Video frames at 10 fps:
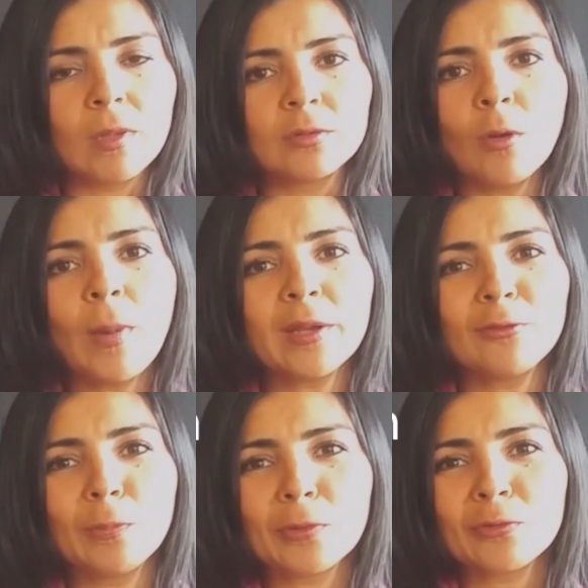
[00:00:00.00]

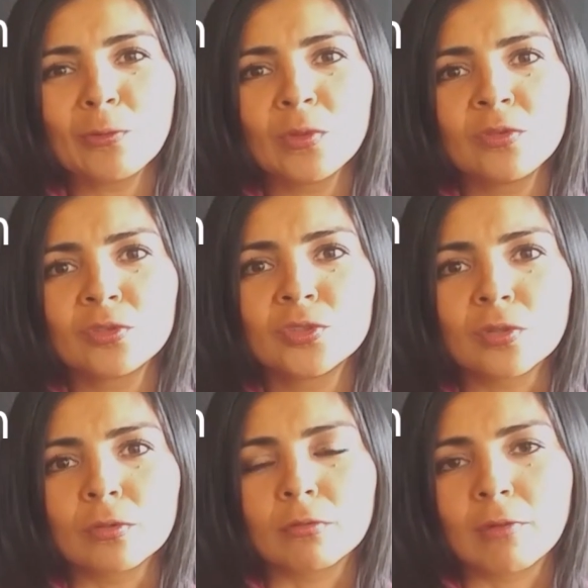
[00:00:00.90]
Nobody's supposed to read your
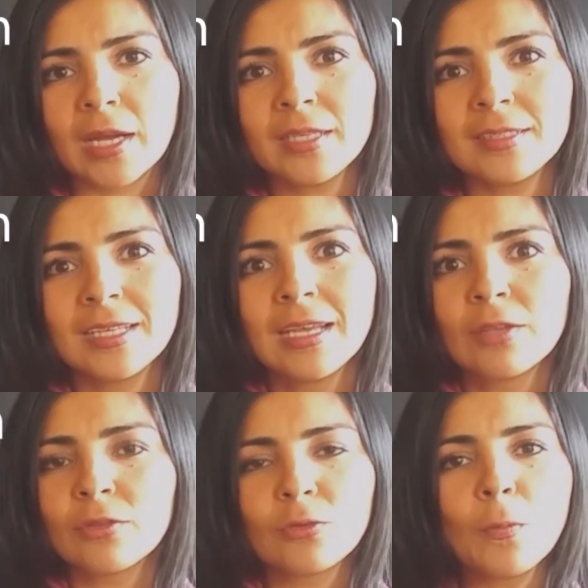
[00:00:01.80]
journal, right?
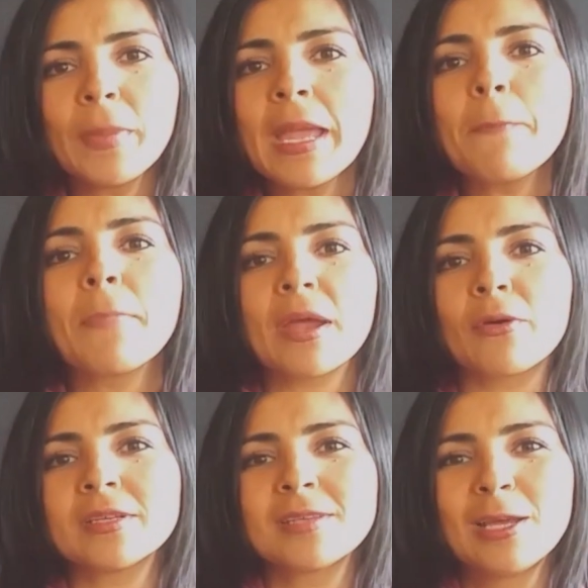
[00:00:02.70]
So don't be
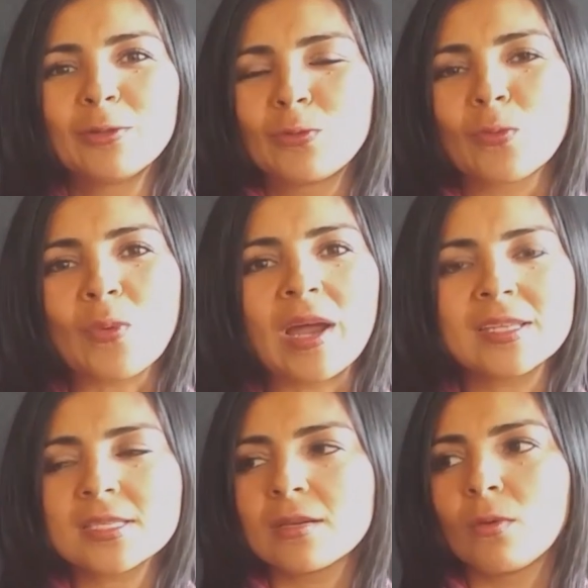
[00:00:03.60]
embarrassed to
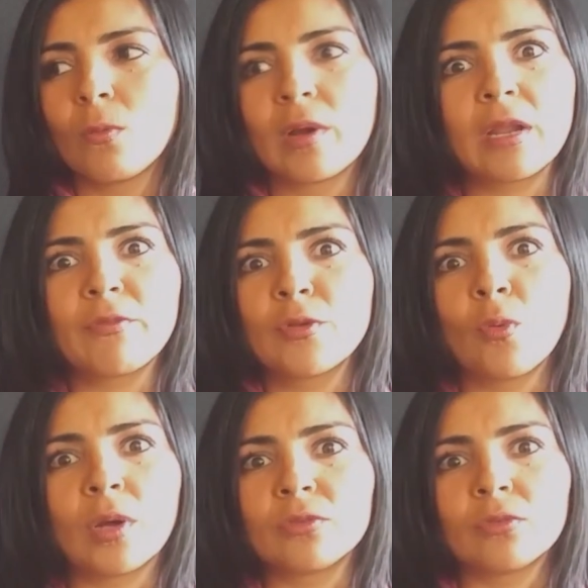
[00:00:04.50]
write whatever
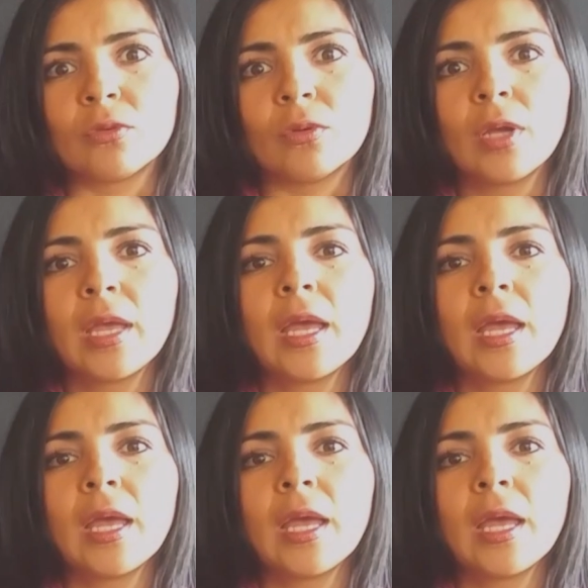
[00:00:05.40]
you want to do.